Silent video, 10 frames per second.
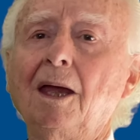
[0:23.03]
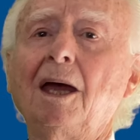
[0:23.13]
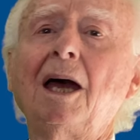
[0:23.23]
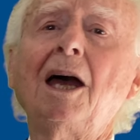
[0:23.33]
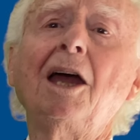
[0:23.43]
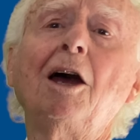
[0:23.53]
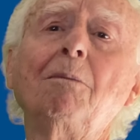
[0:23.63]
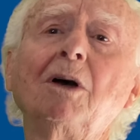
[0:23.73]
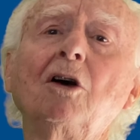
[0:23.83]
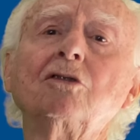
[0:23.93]
I am
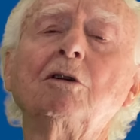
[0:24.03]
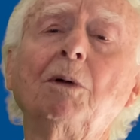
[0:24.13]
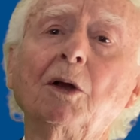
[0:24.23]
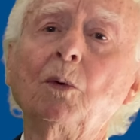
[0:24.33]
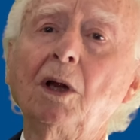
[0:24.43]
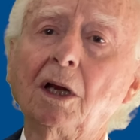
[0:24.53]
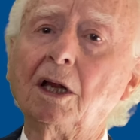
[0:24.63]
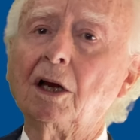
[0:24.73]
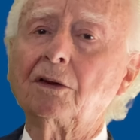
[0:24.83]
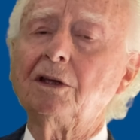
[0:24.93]
José Manuel
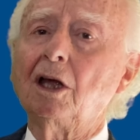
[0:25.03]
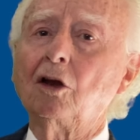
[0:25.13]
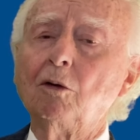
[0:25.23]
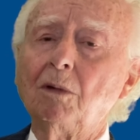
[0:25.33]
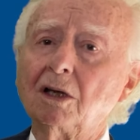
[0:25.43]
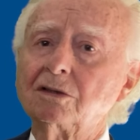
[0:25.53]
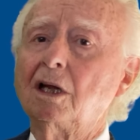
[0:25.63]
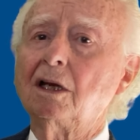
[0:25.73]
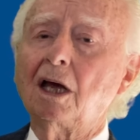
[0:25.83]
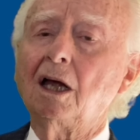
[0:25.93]
García-Lomas
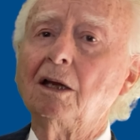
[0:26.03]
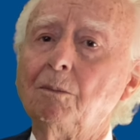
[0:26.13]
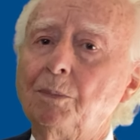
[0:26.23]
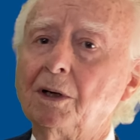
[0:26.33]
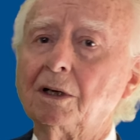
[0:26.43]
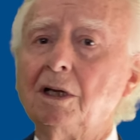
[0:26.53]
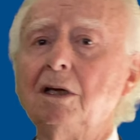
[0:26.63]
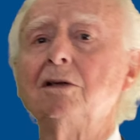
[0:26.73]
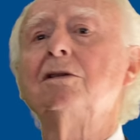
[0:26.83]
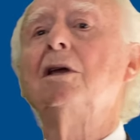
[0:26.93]

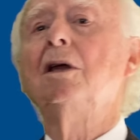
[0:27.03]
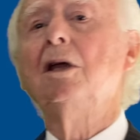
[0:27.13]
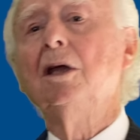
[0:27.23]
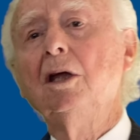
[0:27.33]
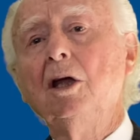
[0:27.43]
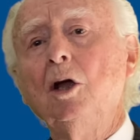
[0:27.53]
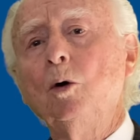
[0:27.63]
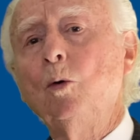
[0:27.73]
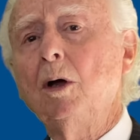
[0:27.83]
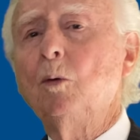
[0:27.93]
Allen-Perkins.
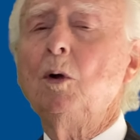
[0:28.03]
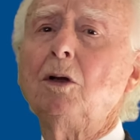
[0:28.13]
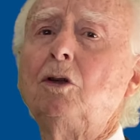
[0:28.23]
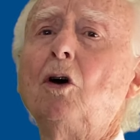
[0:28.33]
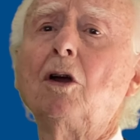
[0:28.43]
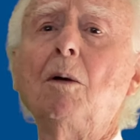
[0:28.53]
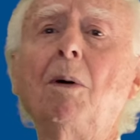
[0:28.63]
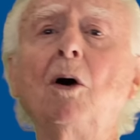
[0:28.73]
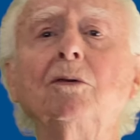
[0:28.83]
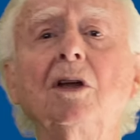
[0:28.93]
When we talk
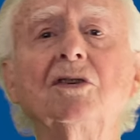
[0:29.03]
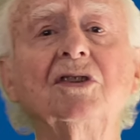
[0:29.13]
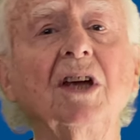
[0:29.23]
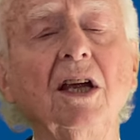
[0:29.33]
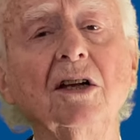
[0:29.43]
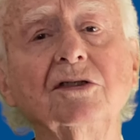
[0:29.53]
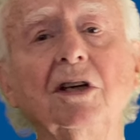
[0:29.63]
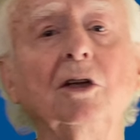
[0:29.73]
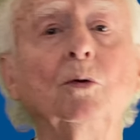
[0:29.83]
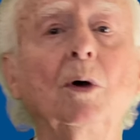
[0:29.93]
about a sales
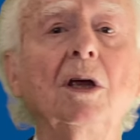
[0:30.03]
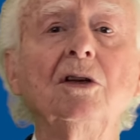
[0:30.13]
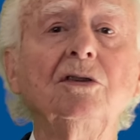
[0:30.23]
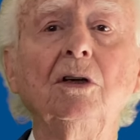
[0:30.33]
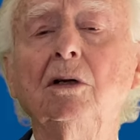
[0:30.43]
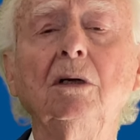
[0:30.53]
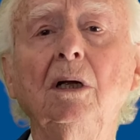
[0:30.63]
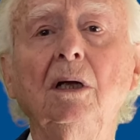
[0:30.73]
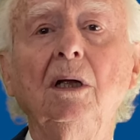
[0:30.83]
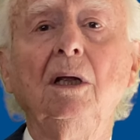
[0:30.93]
situation,
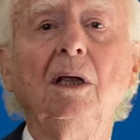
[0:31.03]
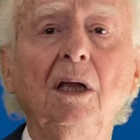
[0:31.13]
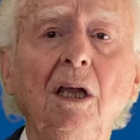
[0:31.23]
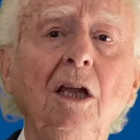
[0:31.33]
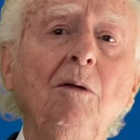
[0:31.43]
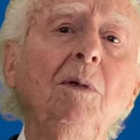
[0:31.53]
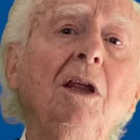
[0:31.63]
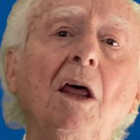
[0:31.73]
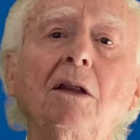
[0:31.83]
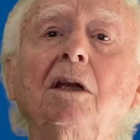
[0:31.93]

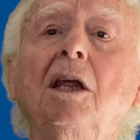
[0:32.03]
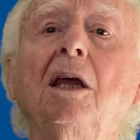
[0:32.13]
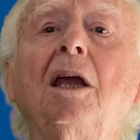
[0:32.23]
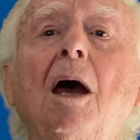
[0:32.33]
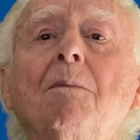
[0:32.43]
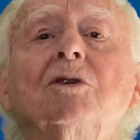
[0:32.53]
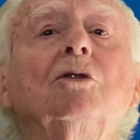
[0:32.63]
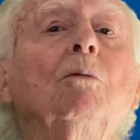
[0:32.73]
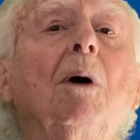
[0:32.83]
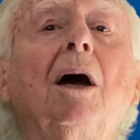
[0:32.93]
immediately comes
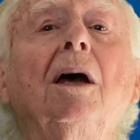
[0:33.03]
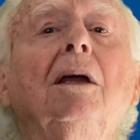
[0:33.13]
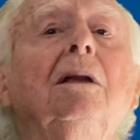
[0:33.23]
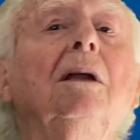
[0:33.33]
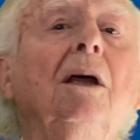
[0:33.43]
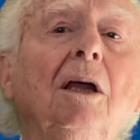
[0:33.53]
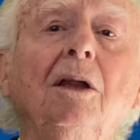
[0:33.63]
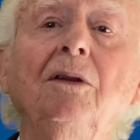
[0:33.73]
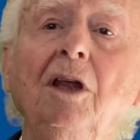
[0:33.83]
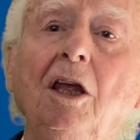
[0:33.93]
to mind
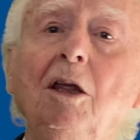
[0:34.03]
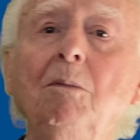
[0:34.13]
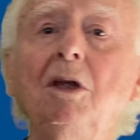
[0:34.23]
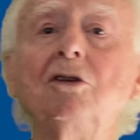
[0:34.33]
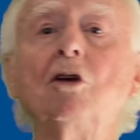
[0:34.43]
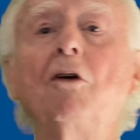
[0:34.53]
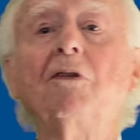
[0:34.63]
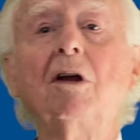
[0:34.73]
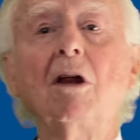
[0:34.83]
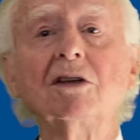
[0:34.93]
the image
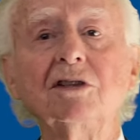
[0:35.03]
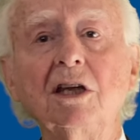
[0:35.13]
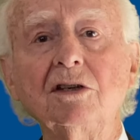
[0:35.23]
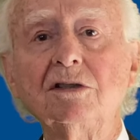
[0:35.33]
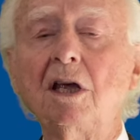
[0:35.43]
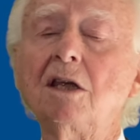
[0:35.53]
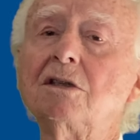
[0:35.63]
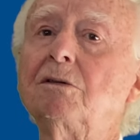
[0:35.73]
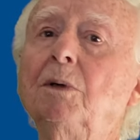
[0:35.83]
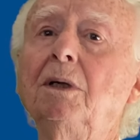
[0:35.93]
of classic
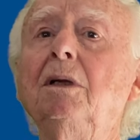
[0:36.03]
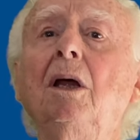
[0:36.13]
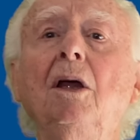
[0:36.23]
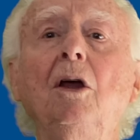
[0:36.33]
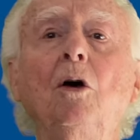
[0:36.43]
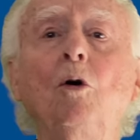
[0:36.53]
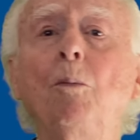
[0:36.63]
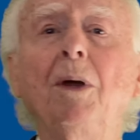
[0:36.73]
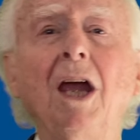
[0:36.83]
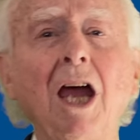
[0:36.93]
salesman who
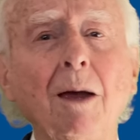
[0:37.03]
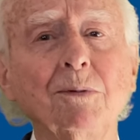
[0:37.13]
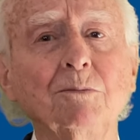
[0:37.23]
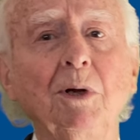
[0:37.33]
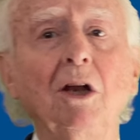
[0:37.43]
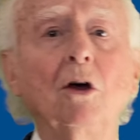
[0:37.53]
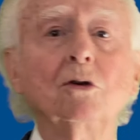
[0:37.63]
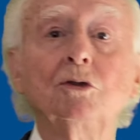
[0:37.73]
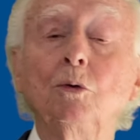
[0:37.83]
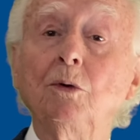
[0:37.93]
perhaps
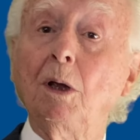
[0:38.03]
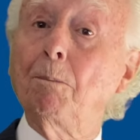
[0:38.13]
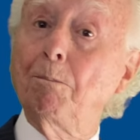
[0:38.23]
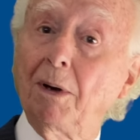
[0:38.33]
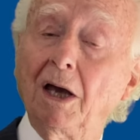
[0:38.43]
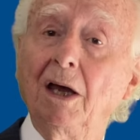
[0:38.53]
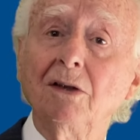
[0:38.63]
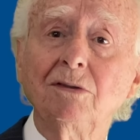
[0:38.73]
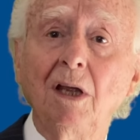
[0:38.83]
belongs to the past